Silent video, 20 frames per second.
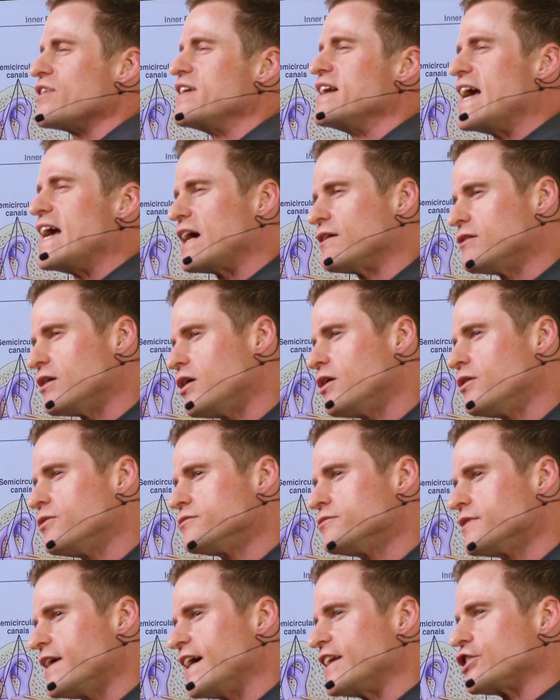narrow
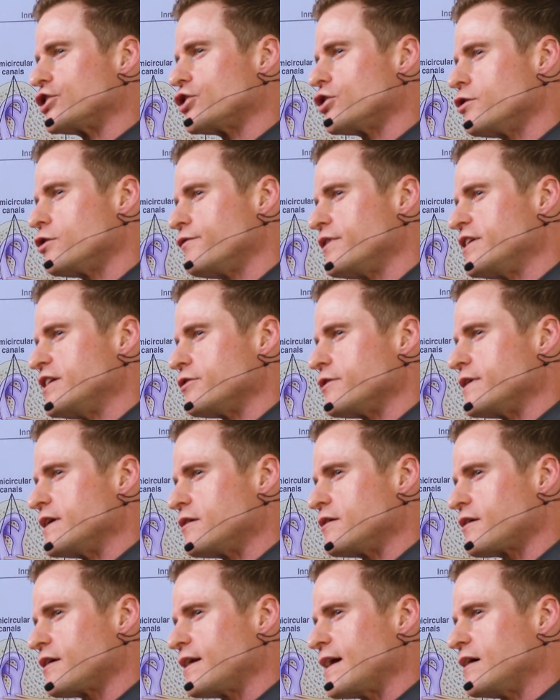and curvy your ear
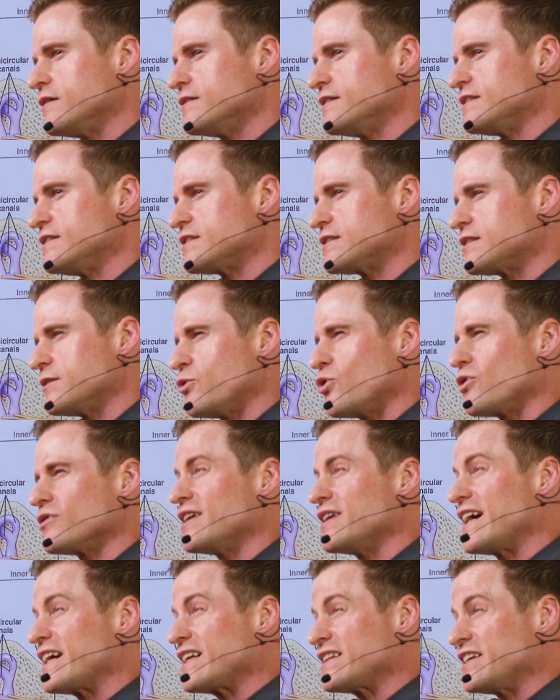canal is, the more
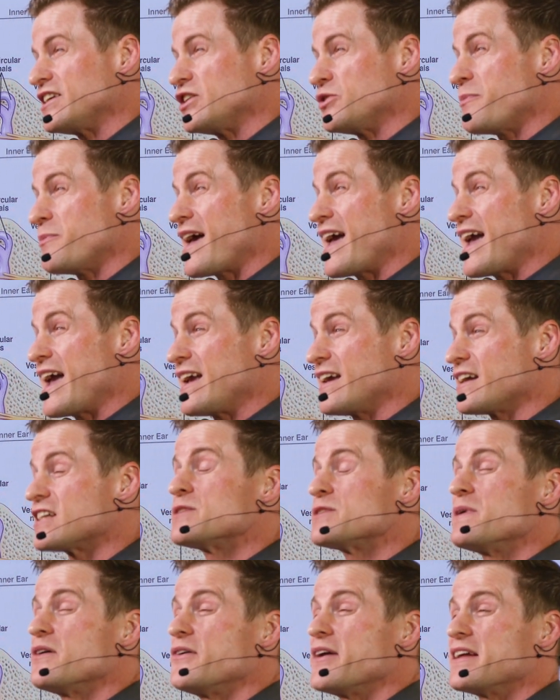likely you may
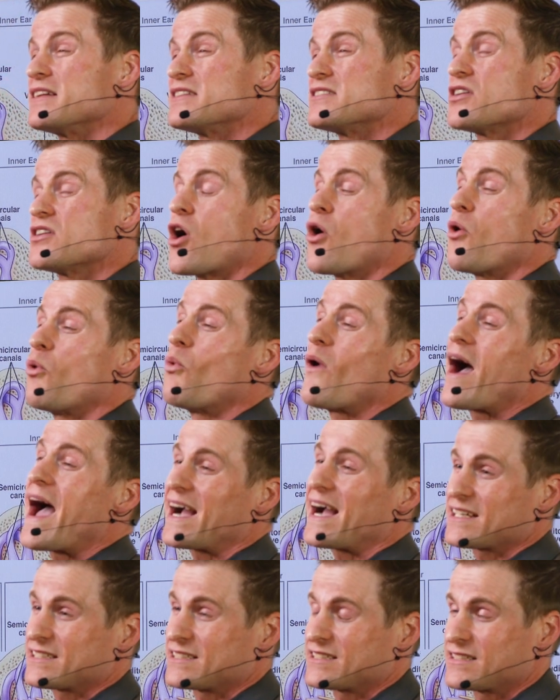experience a
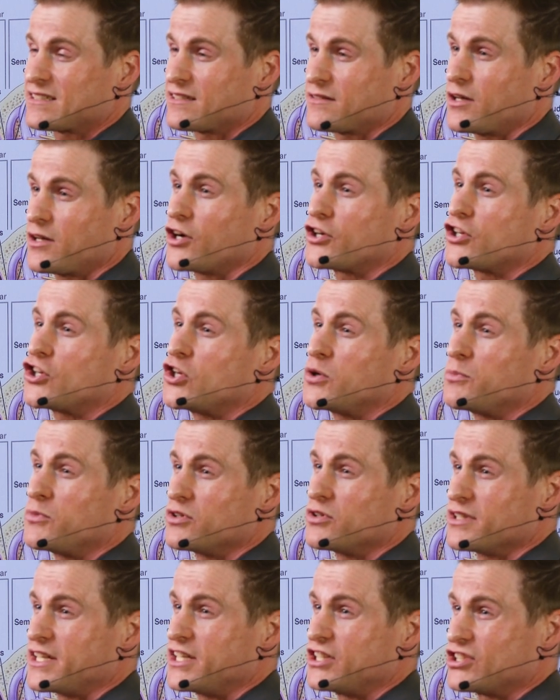wax
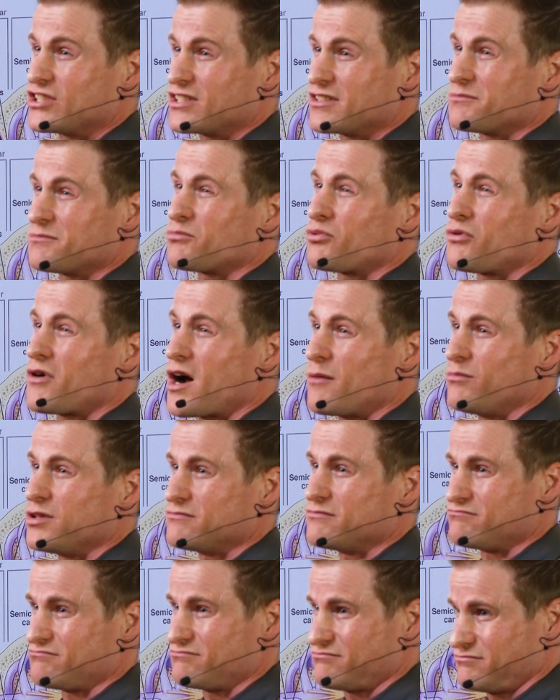accumulation
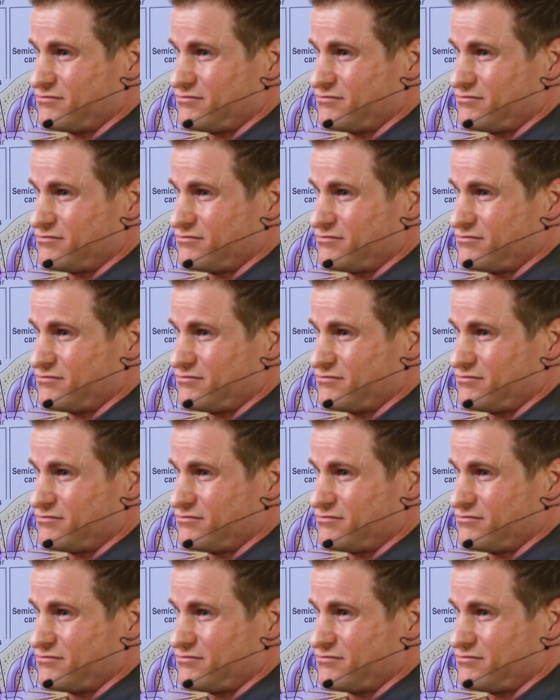problem.